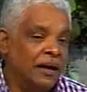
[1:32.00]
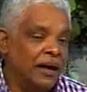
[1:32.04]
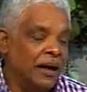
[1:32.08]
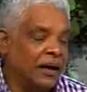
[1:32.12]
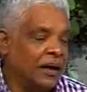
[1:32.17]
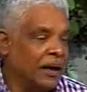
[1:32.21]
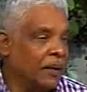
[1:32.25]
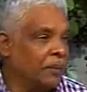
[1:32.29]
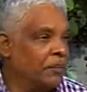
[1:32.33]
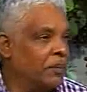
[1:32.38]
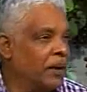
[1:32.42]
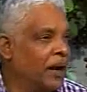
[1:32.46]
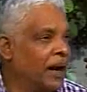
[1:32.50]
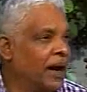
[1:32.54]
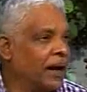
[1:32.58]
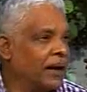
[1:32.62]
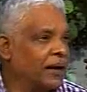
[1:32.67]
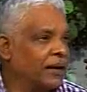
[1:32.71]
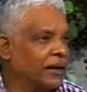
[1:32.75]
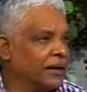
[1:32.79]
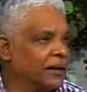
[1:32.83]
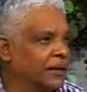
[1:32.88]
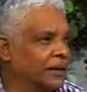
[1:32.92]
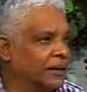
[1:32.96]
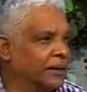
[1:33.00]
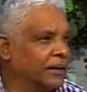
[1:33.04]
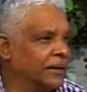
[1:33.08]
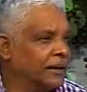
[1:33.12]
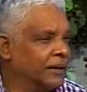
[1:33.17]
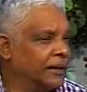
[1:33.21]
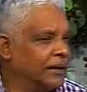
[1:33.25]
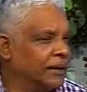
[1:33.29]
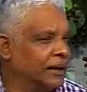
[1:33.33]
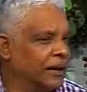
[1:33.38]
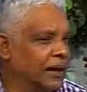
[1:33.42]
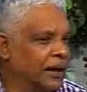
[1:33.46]
Come back,
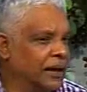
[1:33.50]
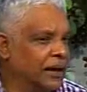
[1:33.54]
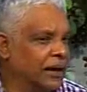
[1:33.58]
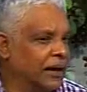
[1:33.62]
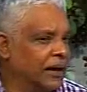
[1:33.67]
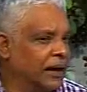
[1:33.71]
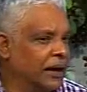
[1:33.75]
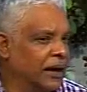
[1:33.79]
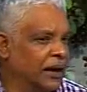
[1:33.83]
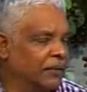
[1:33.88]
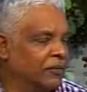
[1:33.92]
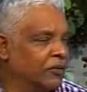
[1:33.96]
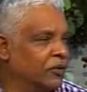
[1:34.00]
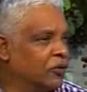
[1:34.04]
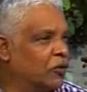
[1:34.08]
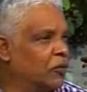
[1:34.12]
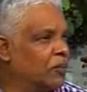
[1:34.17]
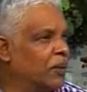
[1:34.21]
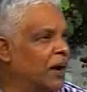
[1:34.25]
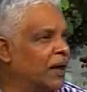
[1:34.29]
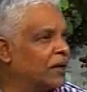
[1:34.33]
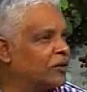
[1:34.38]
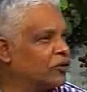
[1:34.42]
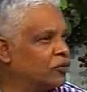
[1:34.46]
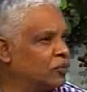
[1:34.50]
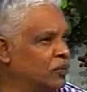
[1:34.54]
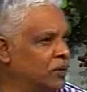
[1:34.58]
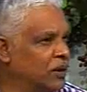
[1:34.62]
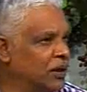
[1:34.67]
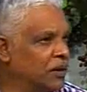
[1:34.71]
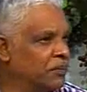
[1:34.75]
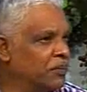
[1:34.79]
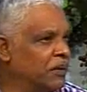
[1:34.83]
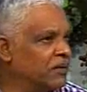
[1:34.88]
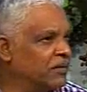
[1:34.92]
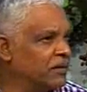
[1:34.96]
I will go back to
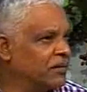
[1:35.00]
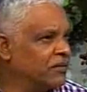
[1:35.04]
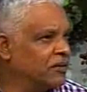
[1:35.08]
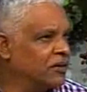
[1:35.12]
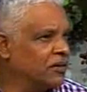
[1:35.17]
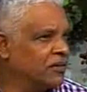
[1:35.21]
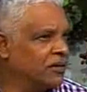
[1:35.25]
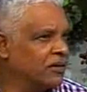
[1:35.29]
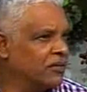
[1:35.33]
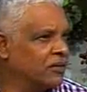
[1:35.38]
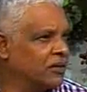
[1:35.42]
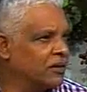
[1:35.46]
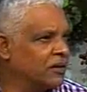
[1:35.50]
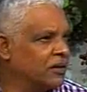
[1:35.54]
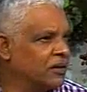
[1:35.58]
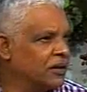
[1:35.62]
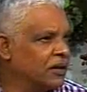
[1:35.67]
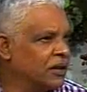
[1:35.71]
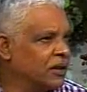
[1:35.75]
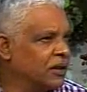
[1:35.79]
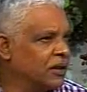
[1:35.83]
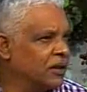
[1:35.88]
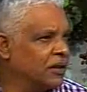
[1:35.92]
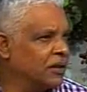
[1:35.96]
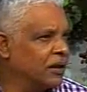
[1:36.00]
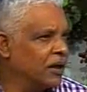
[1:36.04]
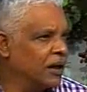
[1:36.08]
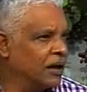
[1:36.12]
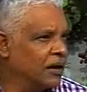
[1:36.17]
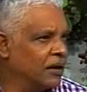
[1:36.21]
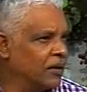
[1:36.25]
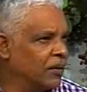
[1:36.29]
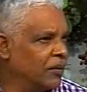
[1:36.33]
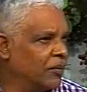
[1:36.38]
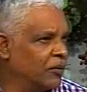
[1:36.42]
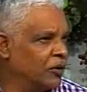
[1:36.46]
work by 7:30.
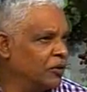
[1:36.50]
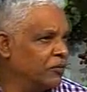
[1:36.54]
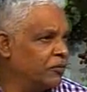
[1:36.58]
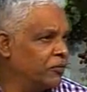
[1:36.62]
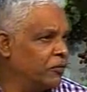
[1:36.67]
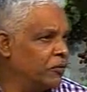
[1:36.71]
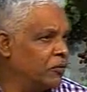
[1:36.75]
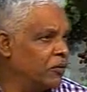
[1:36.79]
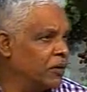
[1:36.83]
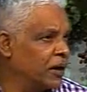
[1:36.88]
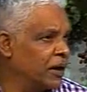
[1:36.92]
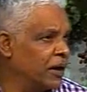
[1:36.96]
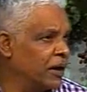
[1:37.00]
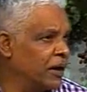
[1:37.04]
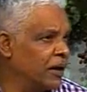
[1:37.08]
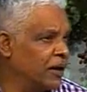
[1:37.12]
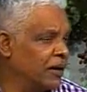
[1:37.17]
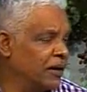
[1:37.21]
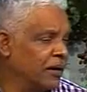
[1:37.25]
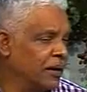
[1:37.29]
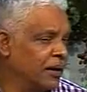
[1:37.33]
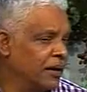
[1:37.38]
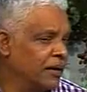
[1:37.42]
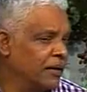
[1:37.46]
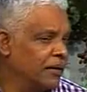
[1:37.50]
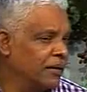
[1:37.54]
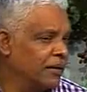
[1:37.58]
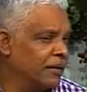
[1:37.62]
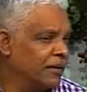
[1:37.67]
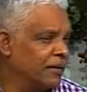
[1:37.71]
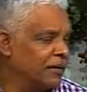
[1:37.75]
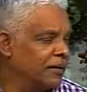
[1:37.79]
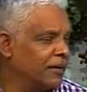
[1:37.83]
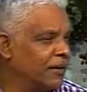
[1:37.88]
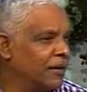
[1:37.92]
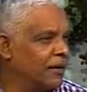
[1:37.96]
I'm on the floor again,
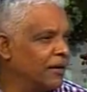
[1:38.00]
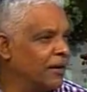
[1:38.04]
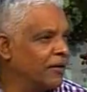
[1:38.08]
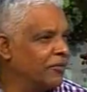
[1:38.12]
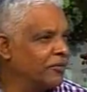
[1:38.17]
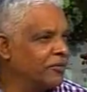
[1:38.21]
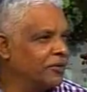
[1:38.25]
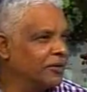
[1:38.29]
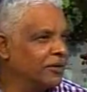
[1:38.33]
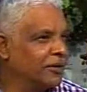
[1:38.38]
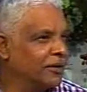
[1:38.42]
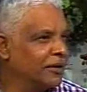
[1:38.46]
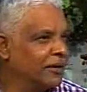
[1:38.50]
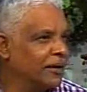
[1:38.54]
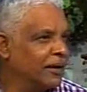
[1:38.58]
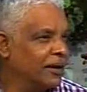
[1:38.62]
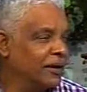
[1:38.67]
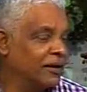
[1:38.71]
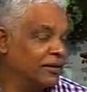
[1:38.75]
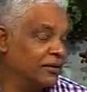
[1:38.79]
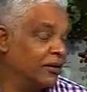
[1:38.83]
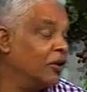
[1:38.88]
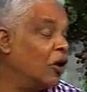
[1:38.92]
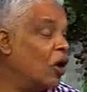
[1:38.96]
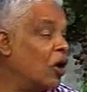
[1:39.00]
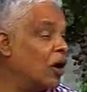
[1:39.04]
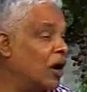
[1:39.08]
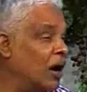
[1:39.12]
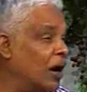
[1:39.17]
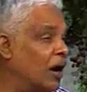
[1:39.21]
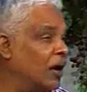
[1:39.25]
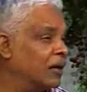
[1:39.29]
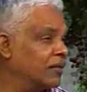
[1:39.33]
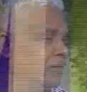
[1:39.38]
and thereafter it's a long hours.